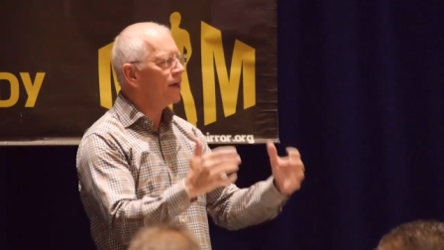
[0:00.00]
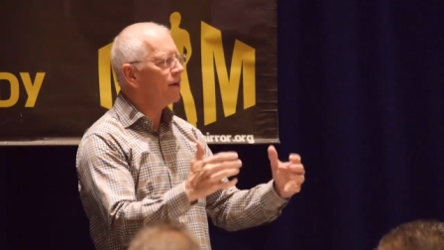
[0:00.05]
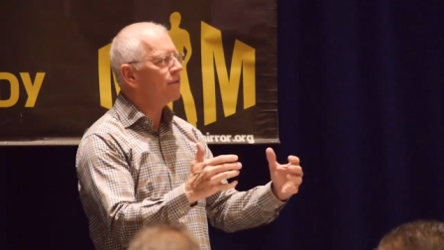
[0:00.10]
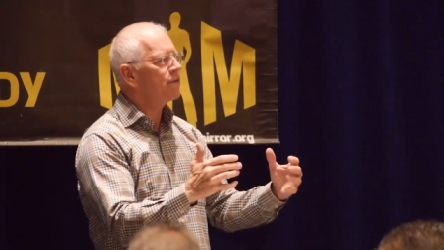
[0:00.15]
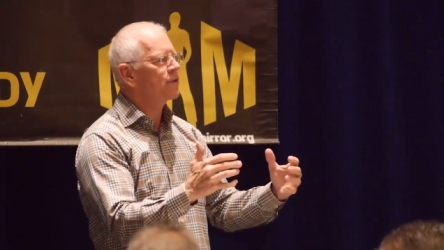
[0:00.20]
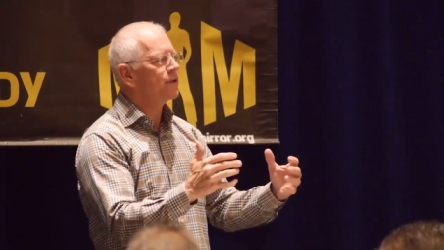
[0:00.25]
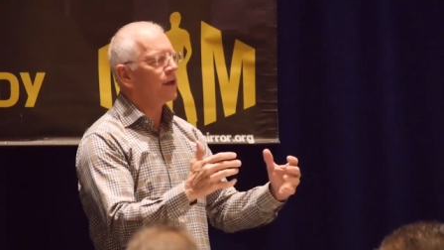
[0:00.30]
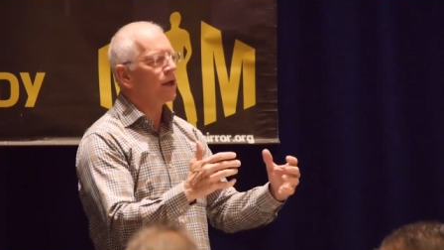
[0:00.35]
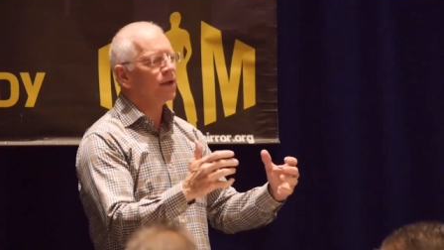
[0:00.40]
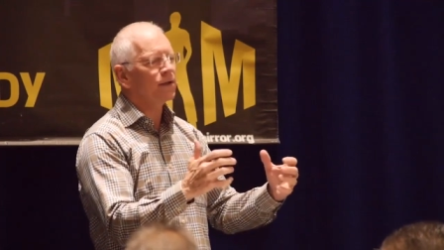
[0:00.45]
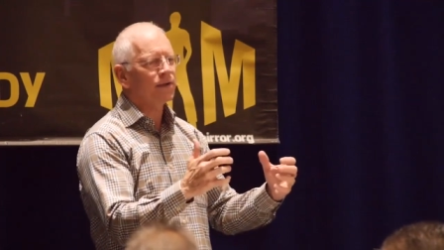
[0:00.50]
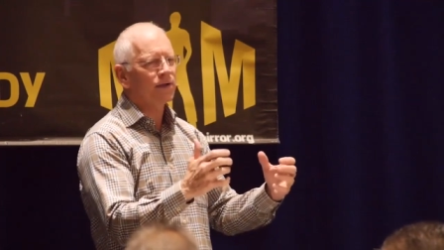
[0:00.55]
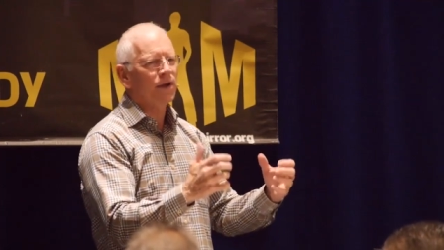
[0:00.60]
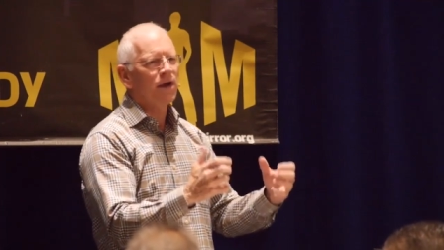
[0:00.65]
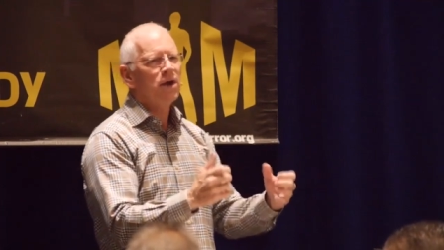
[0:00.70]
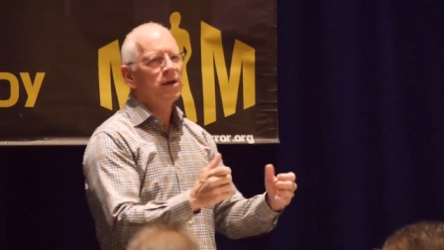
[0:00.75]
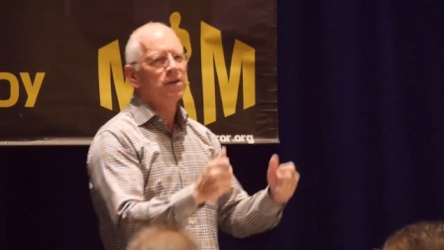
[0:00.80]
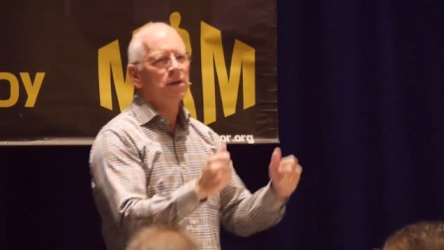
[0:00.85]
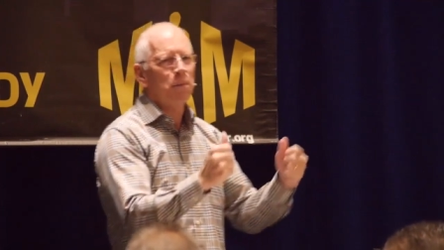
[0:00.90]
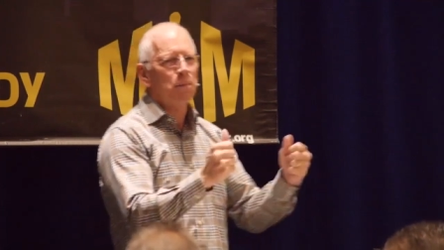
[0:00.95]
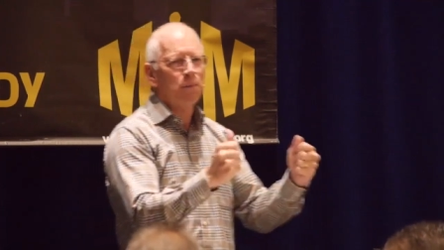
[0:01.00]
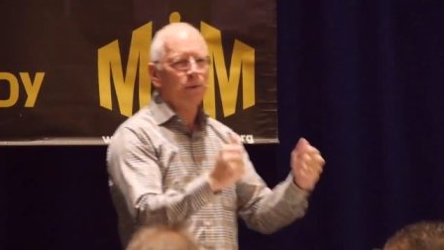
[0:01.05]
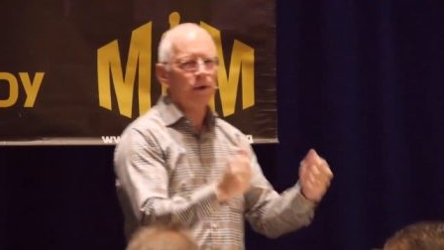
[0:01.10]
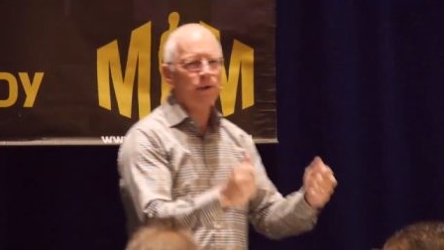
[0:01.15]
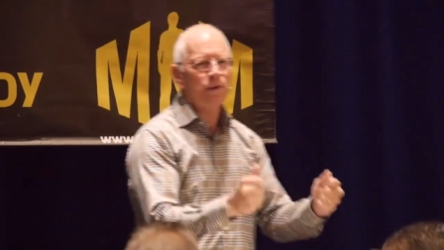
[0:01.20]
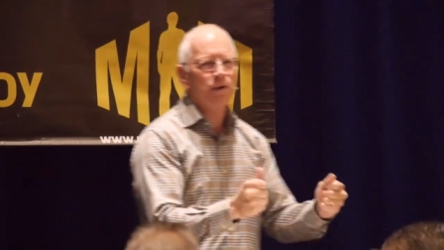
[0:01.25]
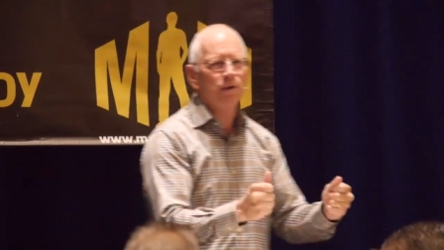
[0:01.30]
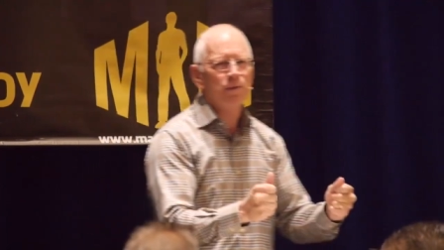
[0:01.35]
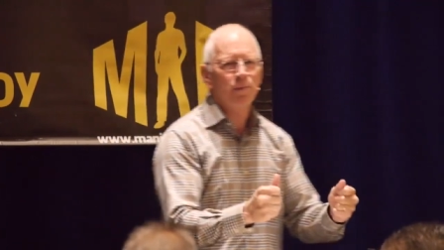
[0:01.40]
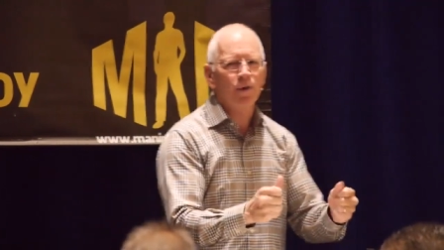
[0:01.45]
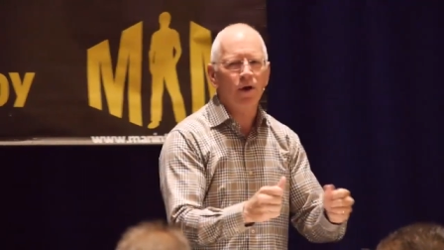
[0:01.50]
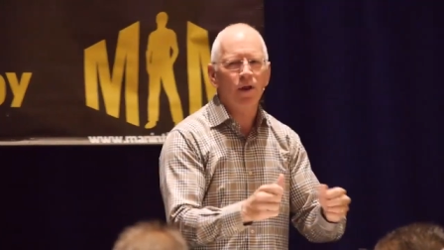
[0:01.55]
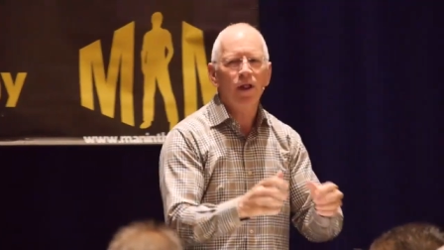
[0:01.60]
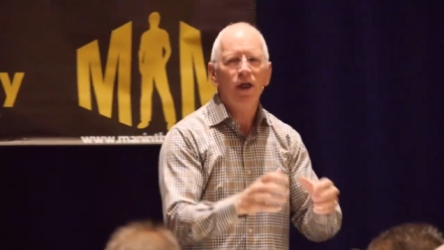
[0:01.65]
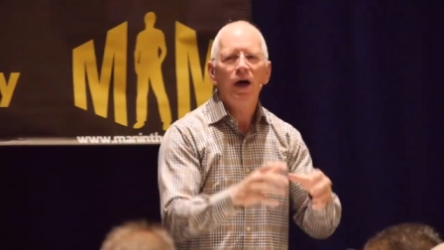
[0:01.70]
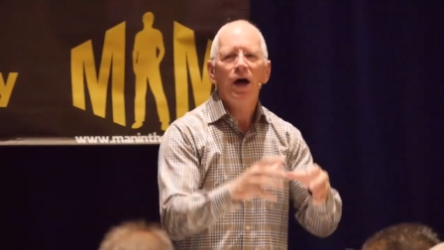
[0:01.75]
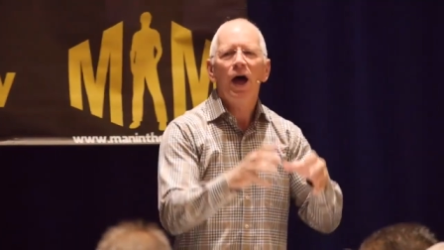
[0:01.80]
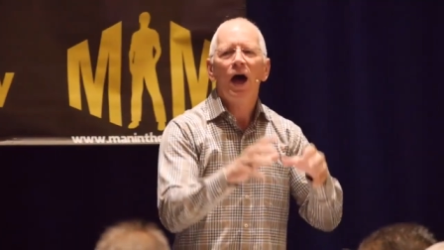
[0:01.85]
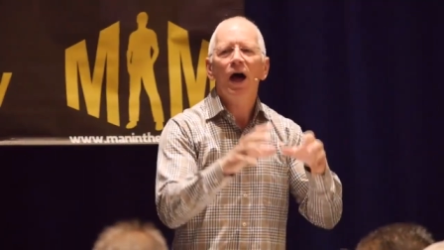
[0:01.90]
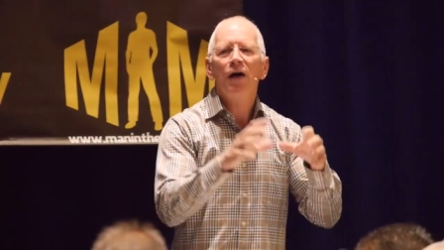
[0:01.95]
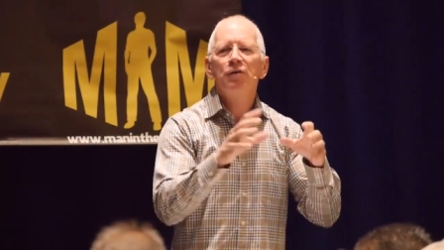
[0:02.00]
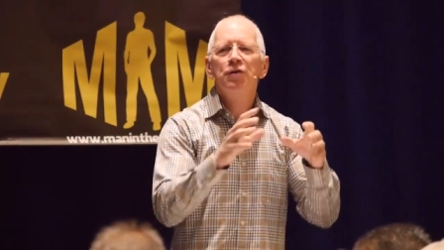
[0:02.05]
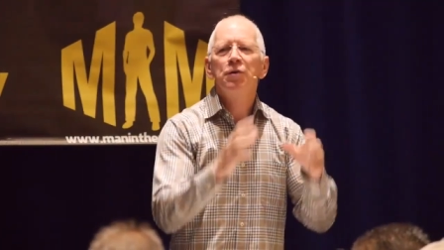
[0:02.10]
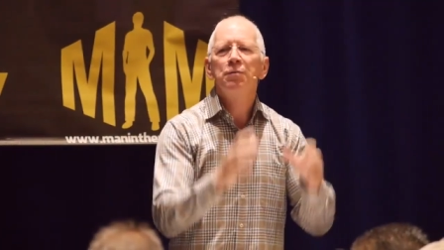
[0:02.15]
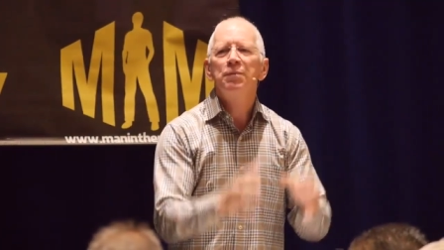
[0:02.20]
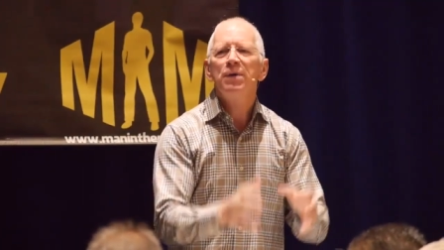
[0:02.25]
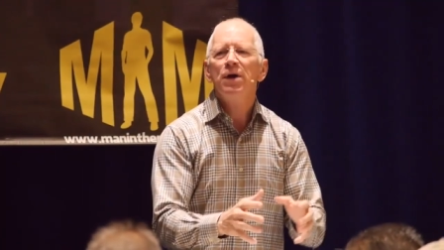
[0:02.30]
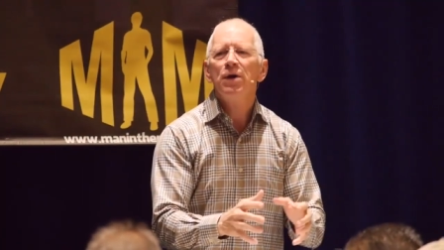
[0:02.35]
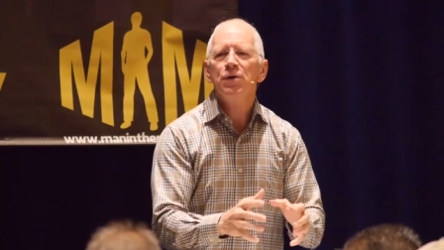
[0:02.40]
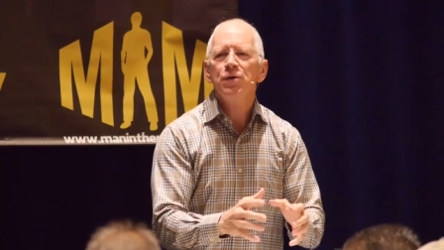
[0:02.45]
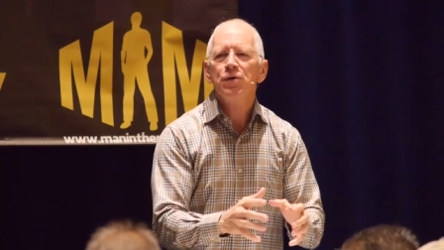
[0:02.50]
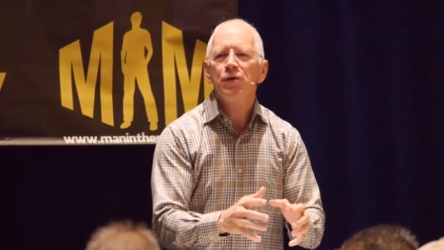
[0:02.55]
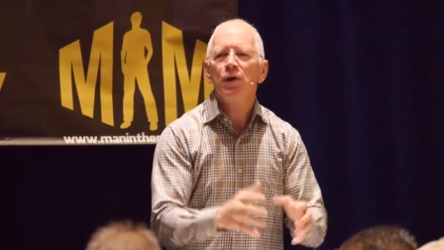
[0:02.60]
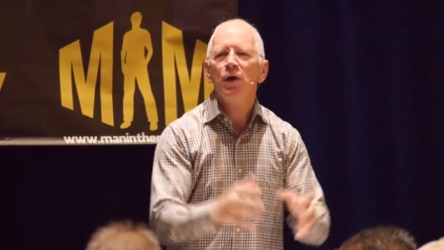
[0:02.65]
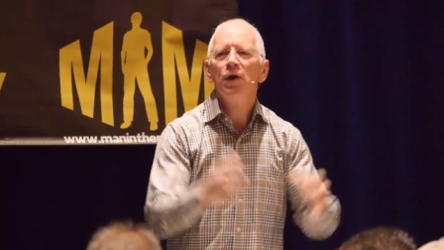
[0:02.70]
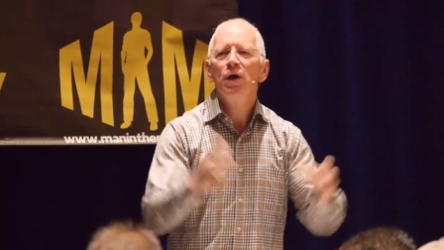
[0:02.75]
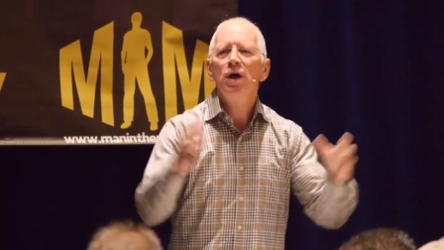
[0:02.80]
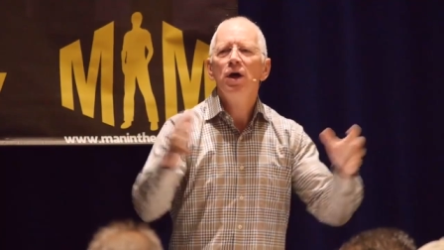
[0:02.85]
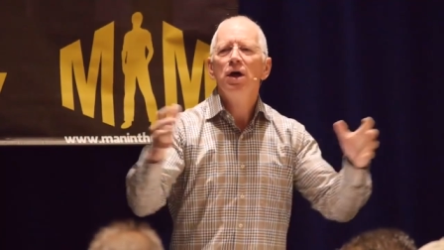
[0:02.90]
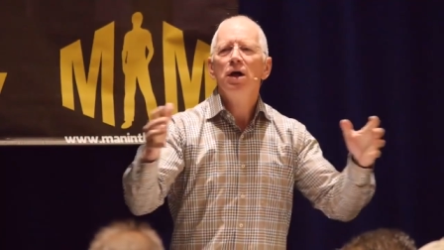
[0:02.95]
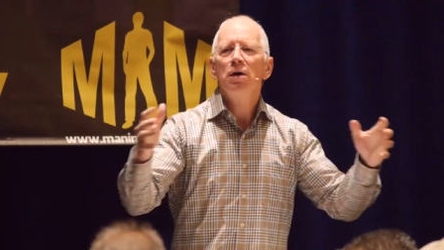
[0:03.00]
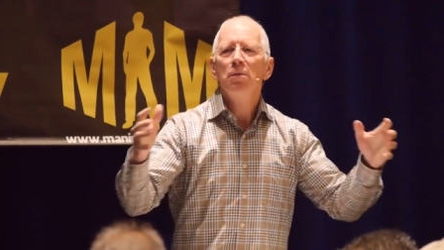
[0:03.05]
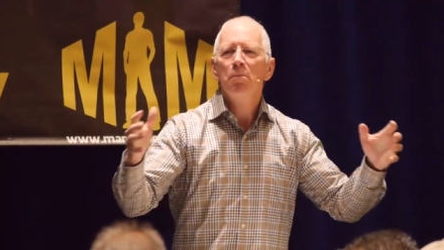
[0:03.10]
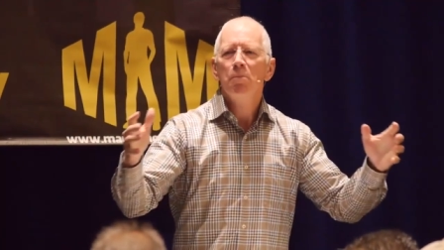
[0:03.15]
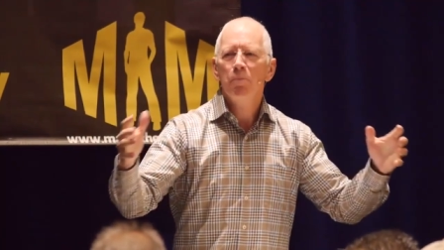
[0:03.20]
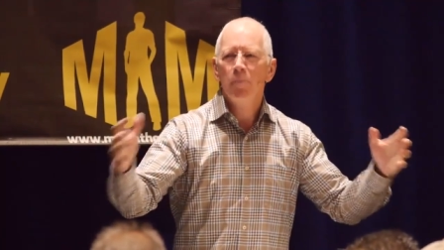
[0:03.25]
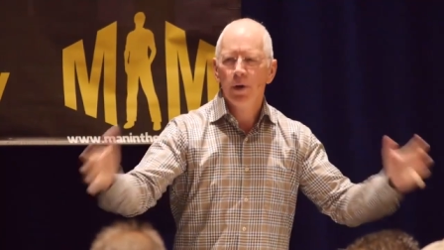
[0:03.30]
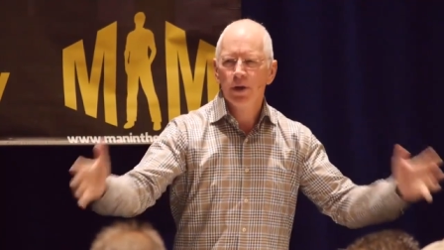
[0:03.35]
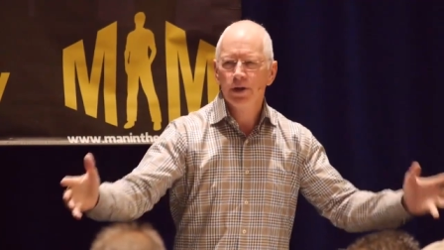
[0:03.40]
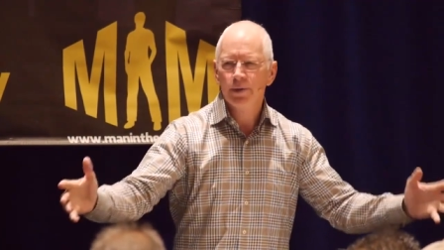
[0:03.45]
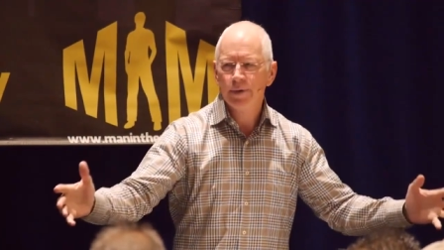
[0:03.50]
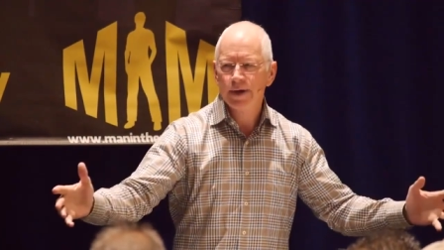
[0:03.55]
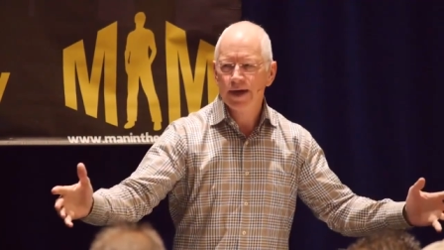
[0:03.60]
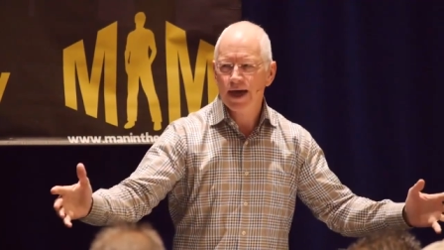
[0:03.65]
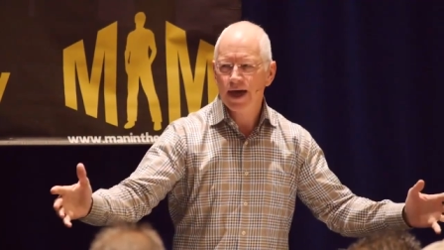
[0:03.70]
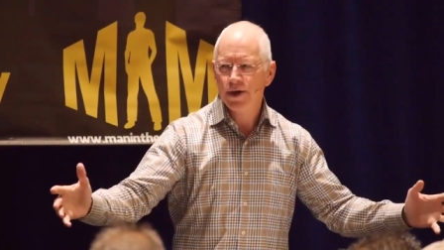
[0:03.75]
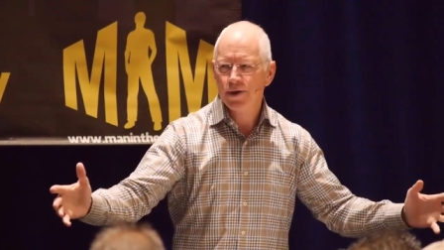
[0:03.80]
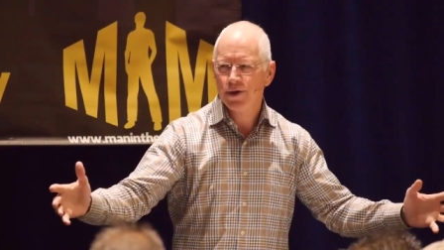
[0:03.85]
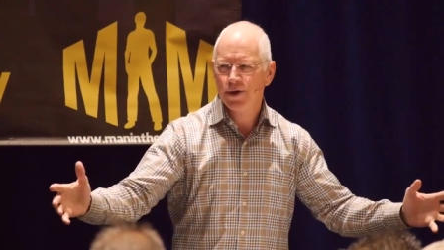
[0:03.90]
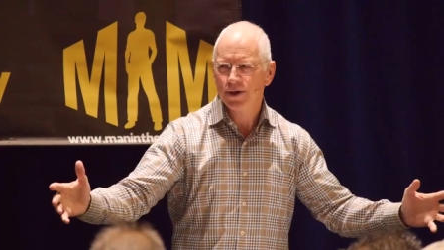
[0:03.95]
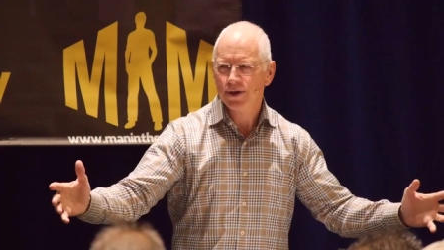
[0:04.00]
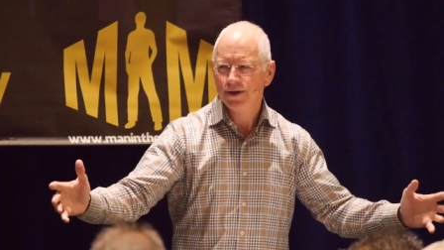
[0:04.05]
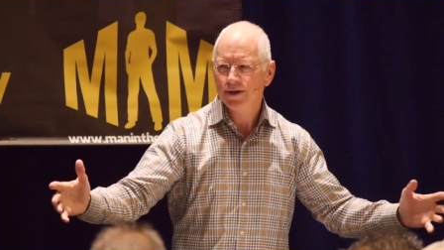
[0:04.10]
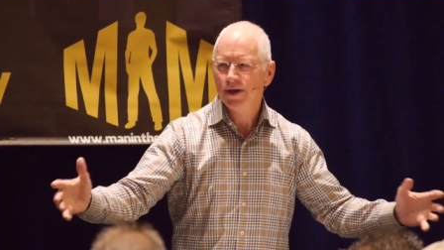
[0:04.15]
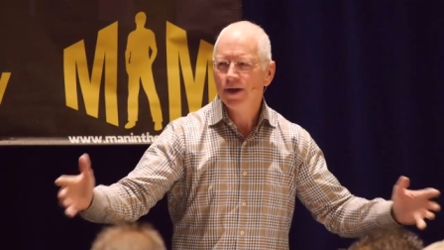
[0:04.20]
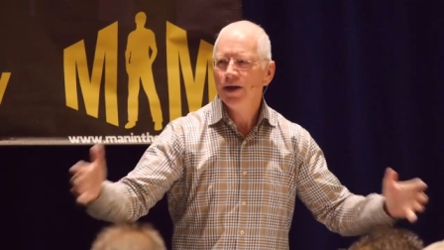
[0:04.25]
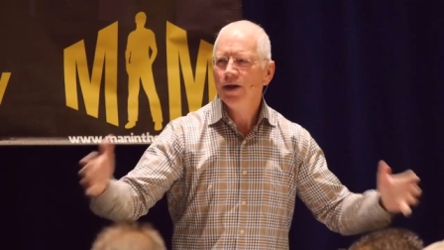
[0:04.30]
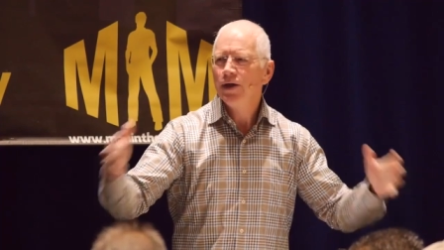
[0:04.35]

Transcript: gives us the principle of spiritual multiplication.